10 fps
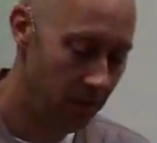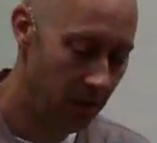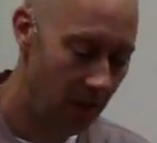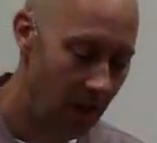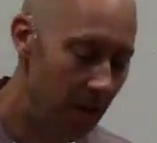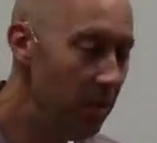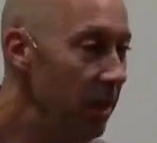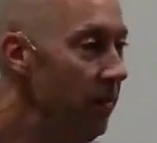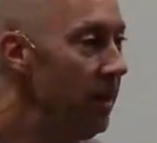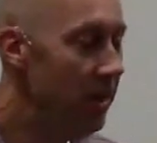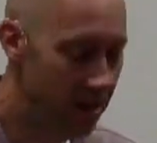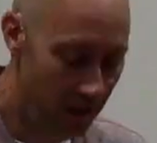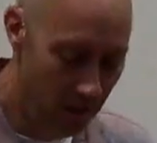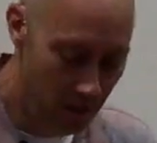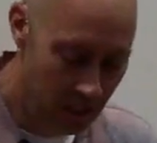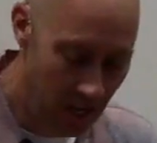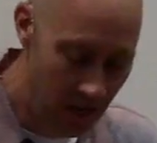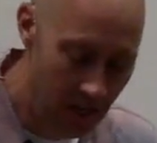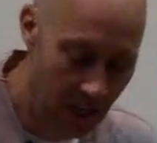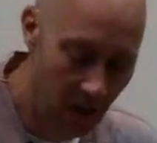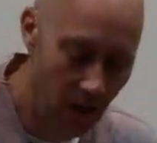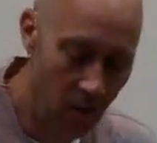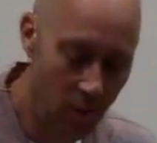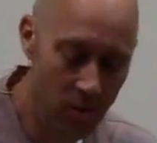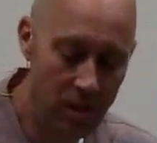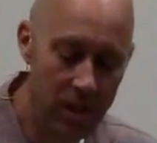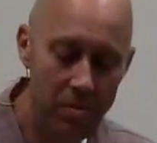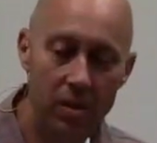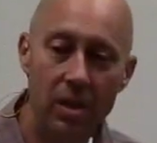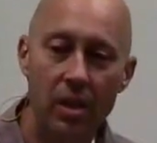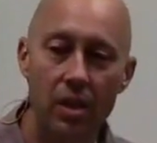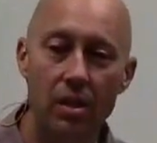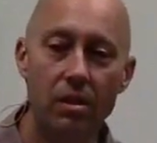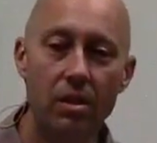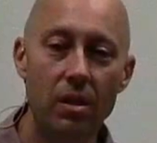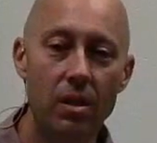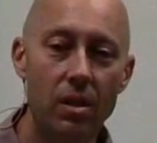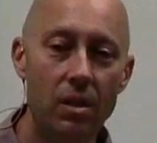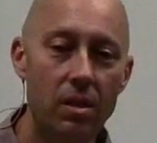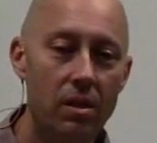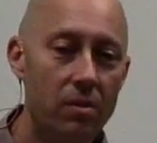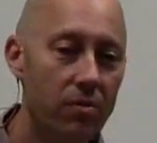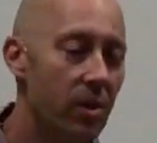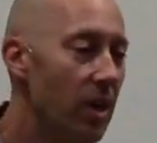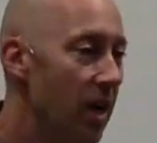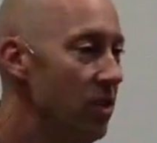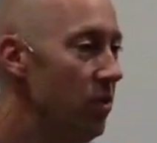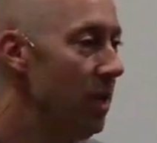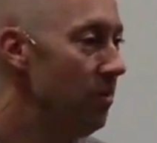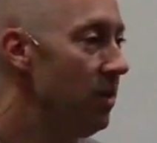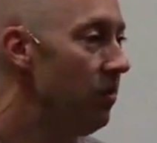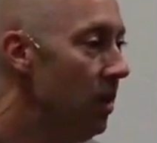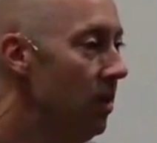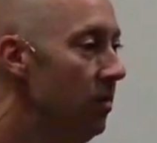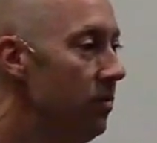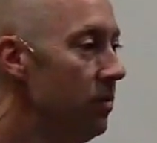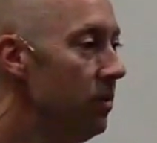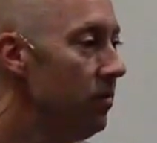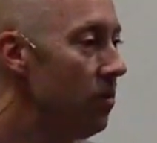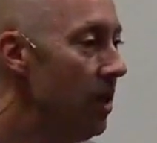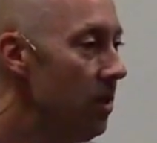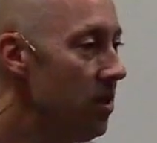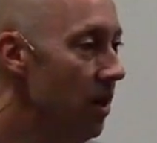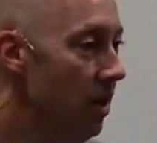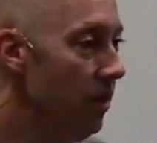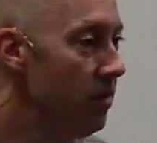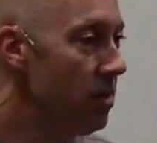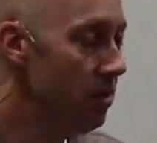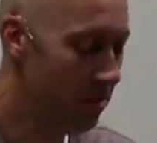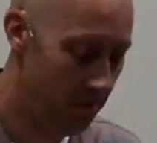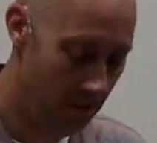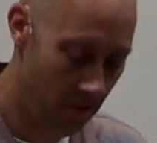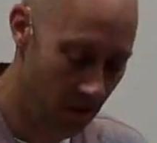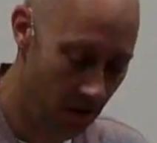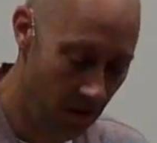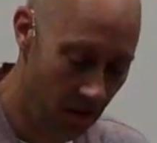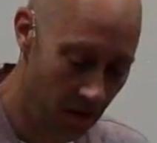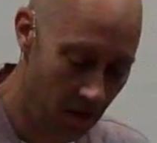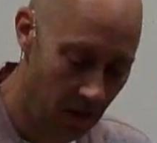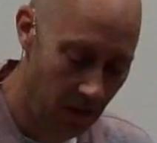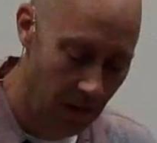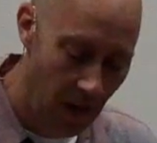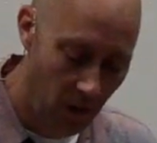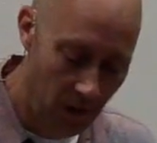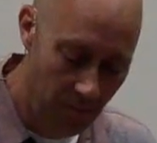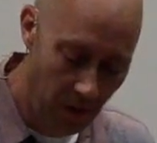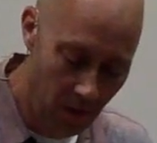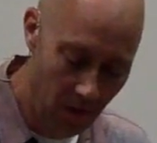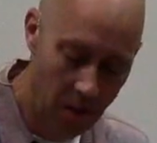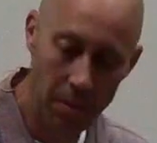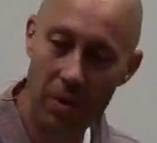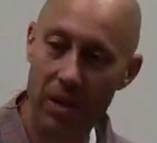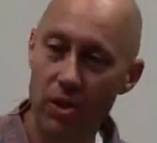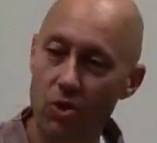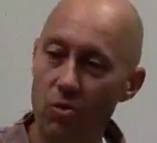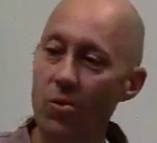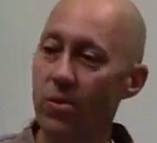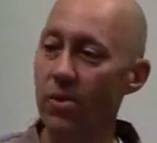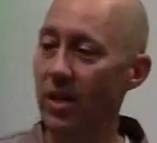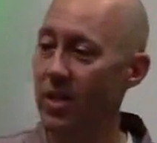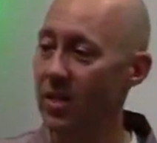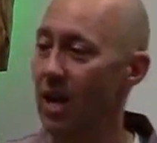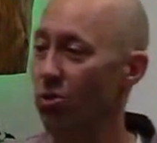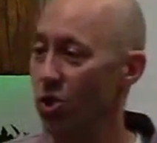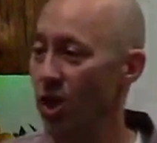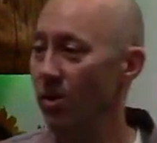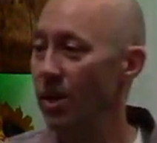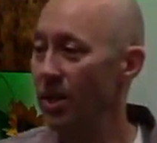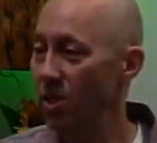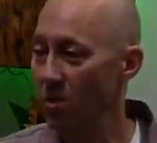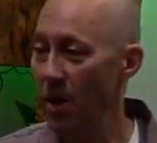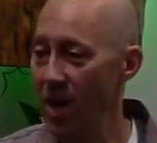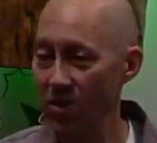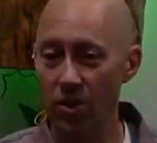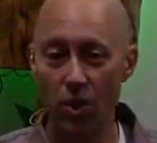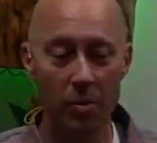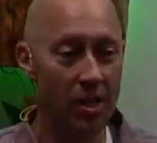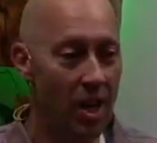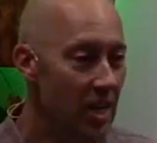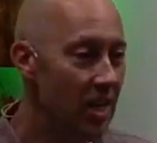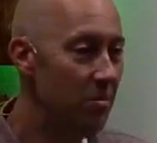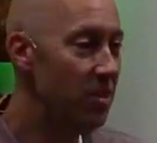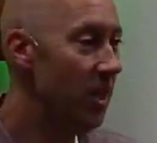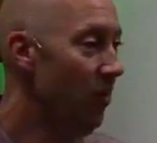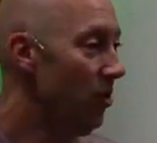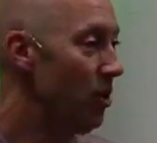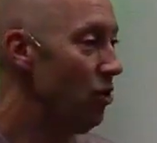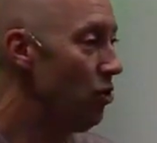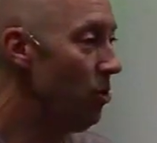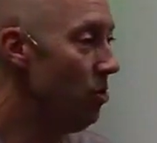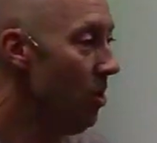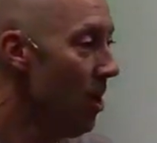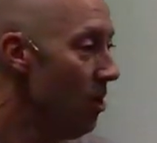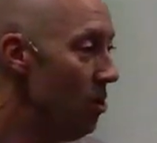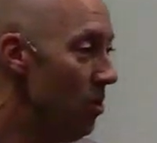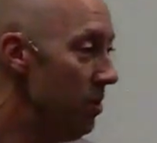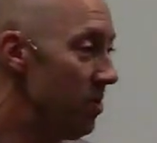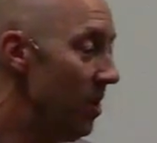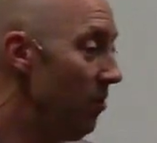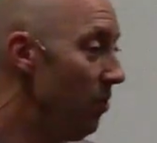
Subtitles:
I believe that it's understanding our own deep need for God's redemptive love for ourselves. How did Paul come upon the truth that he's now sharing in this passage? I mean, he himself was a Jew who himself would have